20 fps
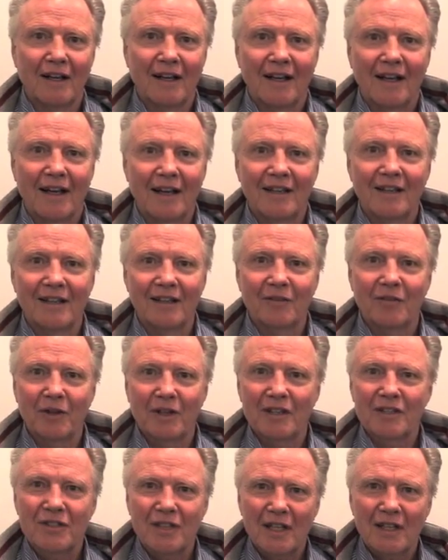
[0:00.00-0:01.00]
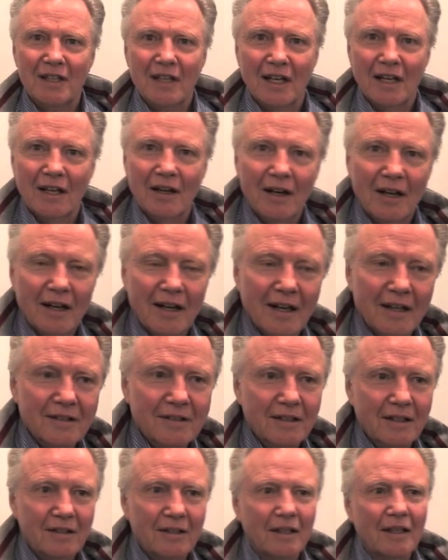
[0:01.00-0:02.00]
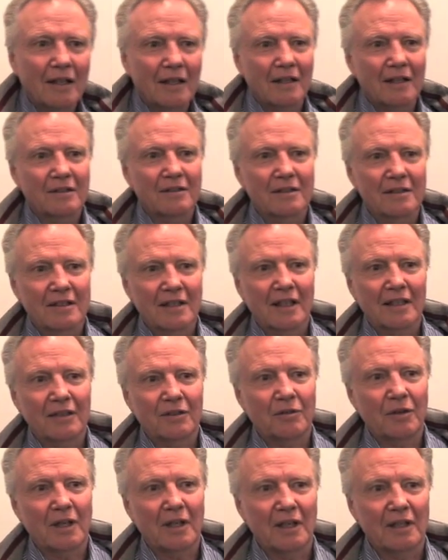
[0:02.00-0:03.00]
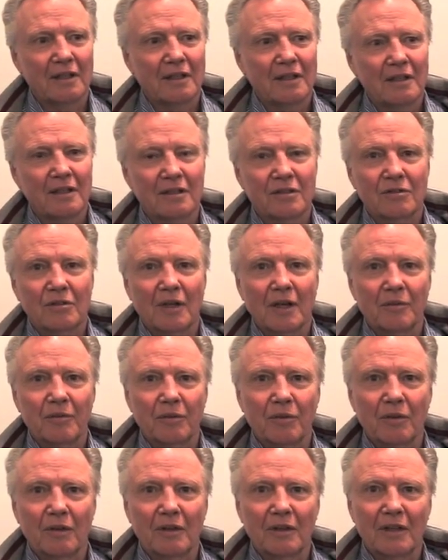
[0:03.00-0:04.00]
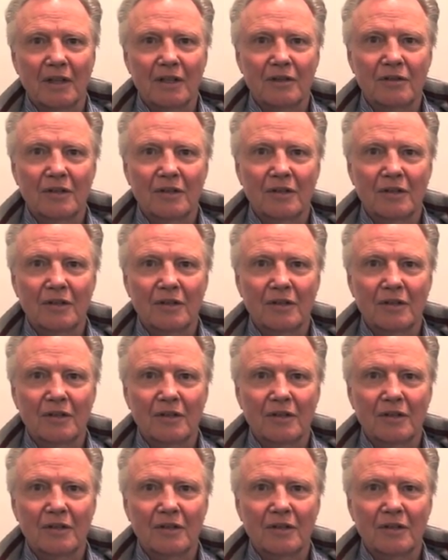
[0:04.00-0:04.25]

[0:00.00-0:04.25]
And when he said that, I said, yeah, that's exactly right. I did describe the role, and that's,